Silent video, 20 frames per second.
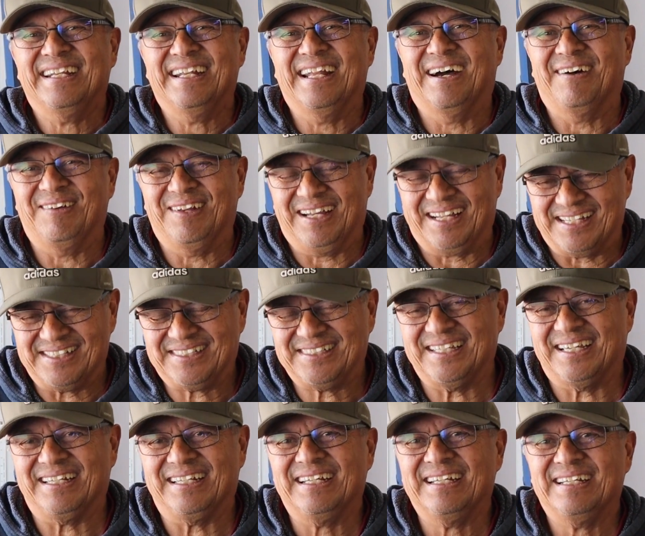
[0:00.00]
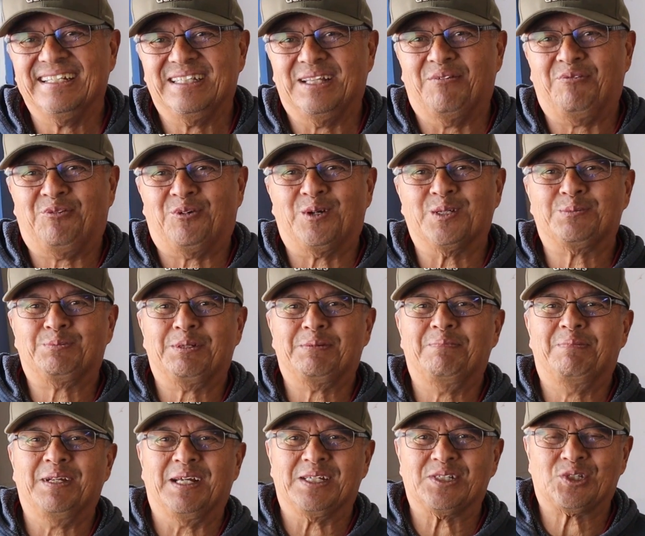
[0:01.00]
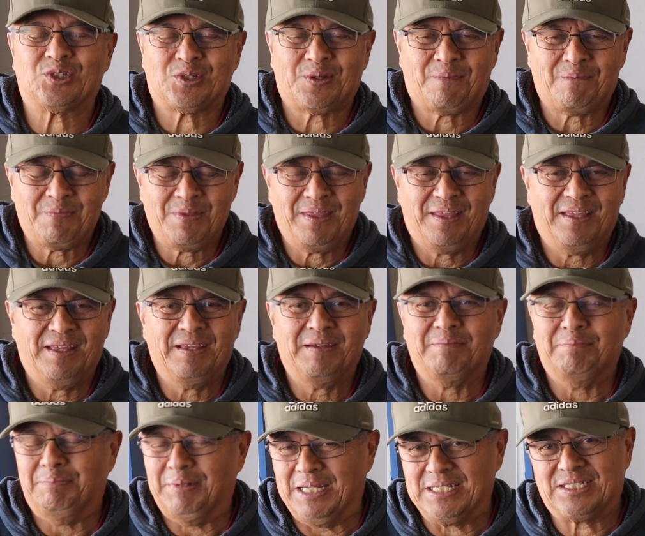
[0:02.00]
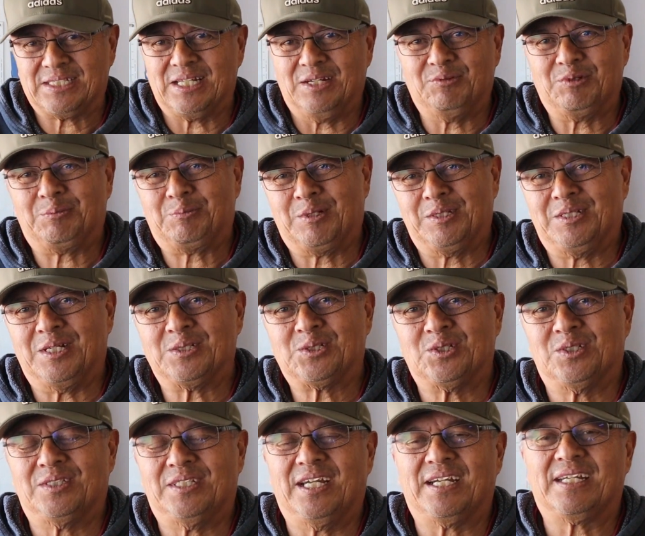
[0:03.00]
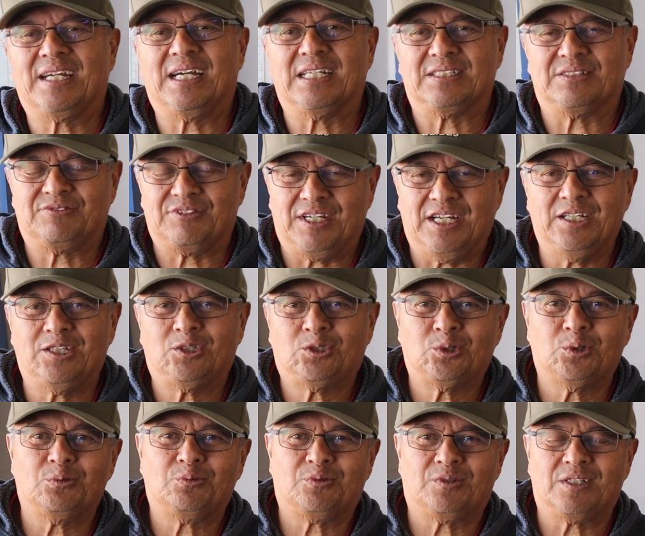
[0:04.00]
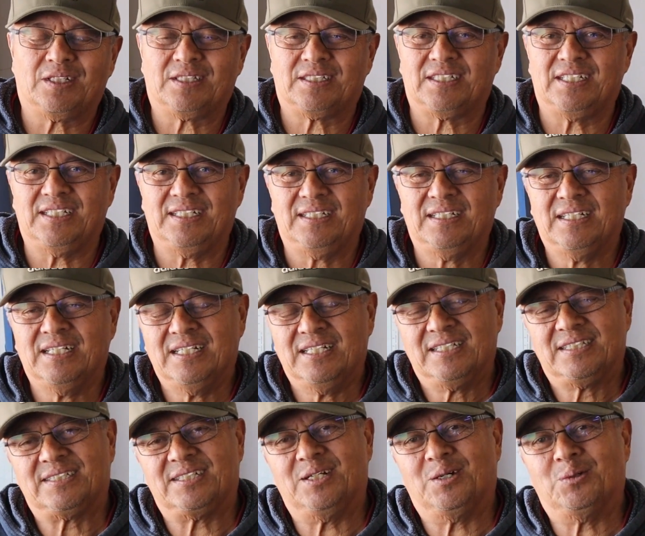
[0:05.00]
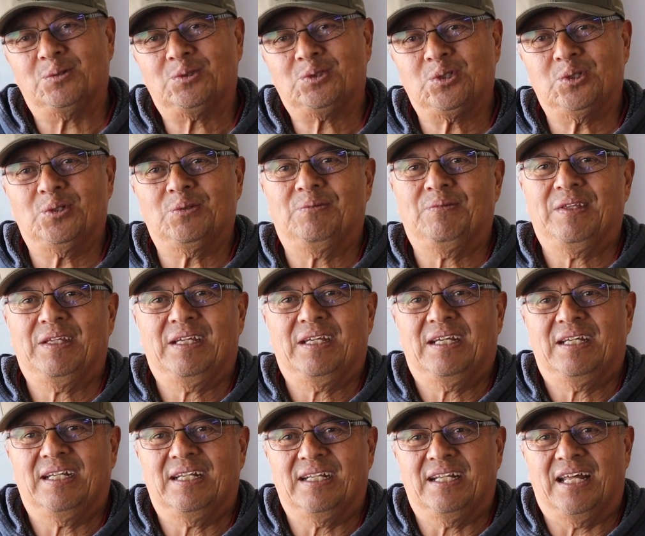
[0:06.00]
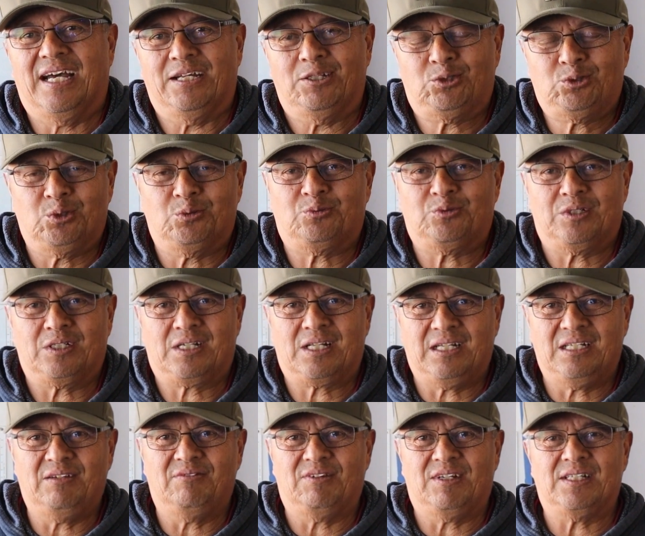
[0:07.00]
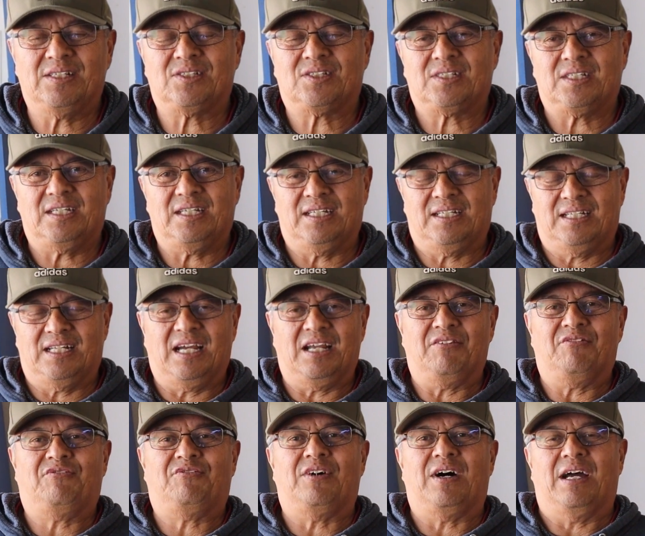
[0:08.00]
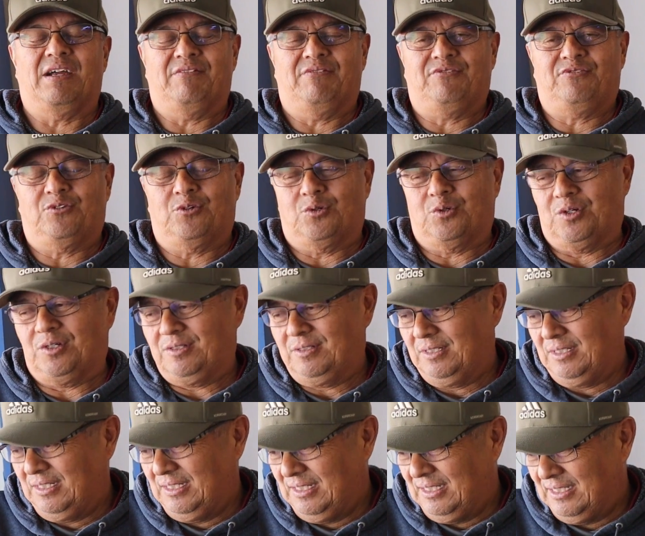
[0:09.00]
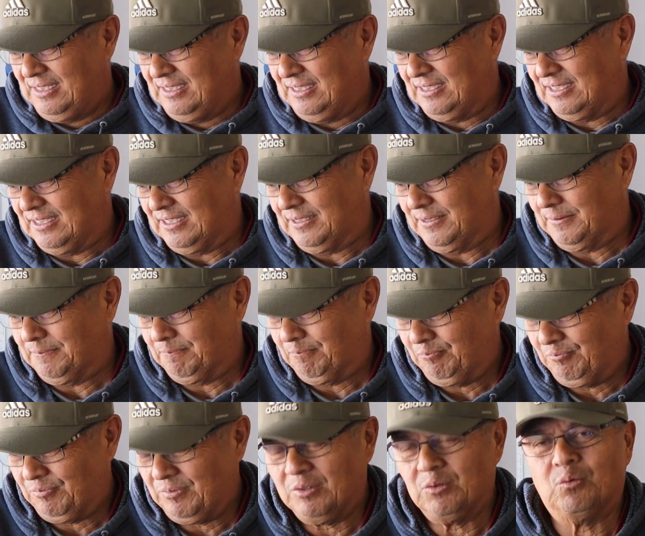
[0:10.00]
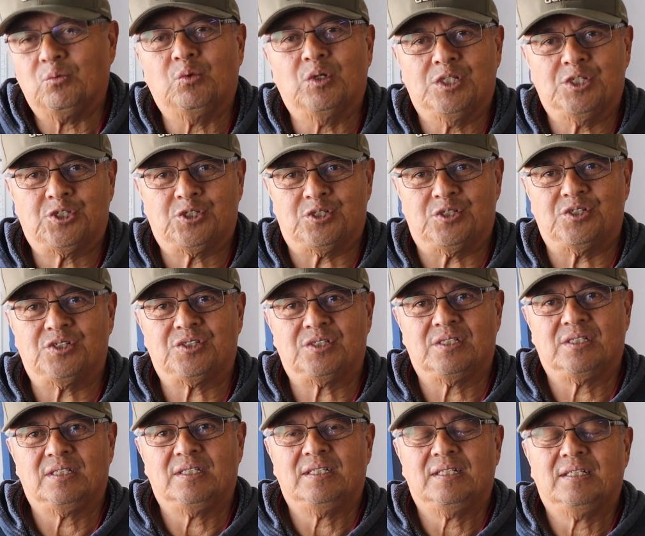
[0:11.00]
Now, like I said, the Ford's been blessed basically with production deck height of 8.2 for a 302, 9.2 for the Clevelands, and 9.5 for the Windsors.